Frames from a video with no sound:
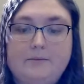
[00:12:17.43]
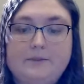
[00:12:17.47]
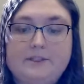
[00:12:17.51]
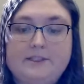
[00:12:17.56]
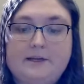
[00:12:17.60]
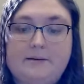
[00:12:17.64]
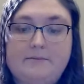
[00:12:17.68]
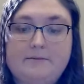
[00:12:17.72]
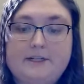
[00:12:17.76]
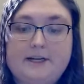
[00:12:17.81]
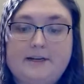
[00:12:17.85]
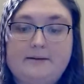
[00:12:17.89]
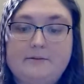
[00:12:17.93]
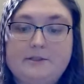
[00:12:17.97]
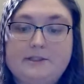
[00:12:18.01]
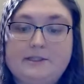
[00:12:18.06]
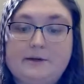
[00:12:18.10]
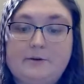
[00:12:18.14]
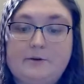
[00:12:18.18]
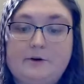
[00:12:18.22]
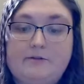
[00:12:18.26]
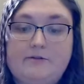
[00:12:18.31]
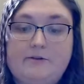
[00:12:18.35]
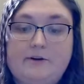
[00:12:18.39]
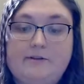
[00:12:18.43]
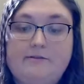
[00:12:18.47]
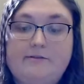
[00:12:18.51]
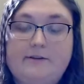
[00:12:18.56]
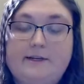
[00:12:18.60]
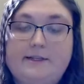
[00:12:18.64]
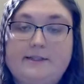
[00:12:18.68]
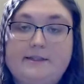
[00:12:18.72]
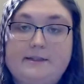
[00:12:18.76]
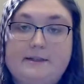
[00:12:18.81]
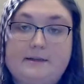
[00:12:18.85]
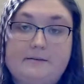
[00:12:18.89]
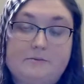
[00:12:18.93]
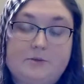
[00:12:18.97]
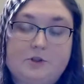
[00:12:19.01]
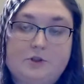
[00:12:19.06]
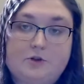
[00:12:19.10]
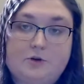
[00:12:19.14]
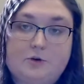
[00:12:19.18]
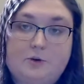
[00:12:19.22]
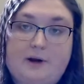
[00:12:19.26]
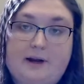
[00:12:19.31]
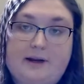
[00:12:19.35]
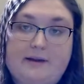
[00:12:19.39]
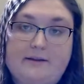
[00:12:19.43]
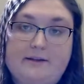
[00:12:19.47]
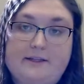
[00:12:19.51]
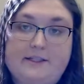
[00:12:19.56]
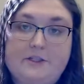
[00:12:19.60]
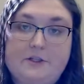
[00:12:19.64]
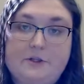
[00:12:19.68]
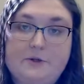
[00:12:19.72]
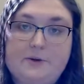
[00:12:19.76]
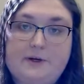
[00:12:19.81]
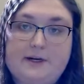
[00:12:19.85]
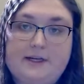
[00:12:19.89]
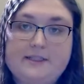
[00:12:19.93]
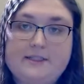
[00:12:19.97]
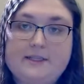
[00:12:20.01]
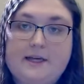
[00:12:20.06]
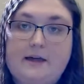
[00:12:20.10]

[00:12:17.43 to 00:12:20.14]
Sometimes they refer victims directly to us.